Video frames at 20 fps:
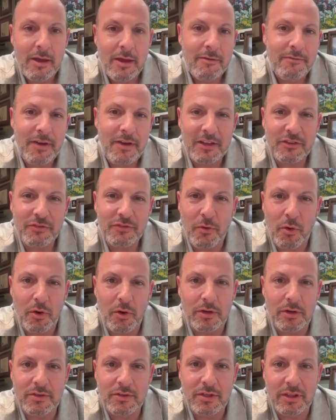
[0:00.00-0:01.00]
Fast
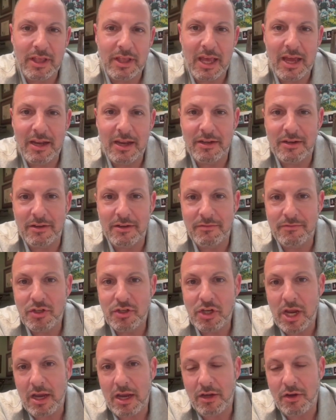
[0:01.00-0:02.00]
forward to the end of
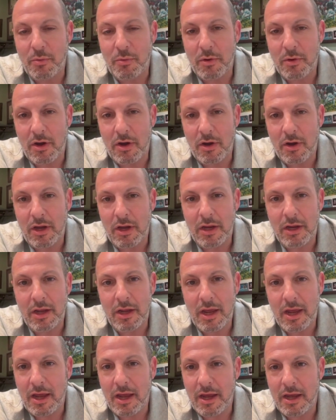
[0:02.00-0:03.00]

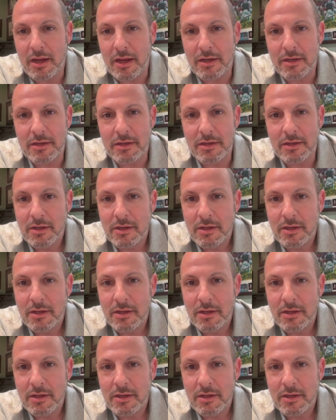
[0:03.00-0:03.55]
January, and